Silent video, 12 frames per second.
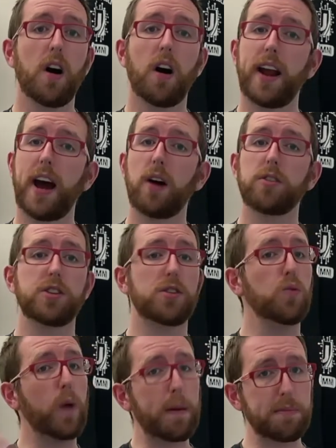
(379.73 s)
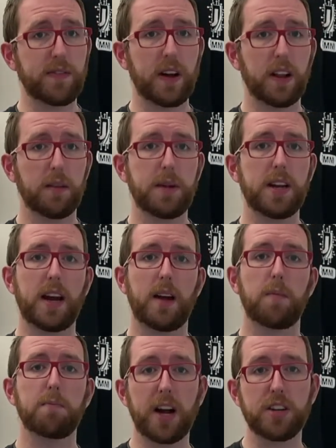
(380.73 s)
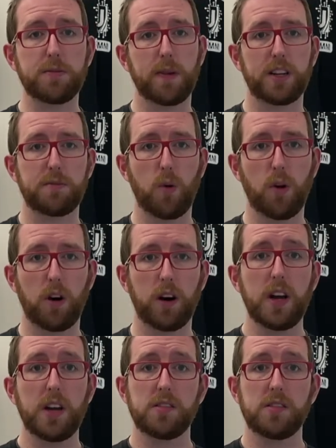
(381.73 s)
on how to do web development and much, much more.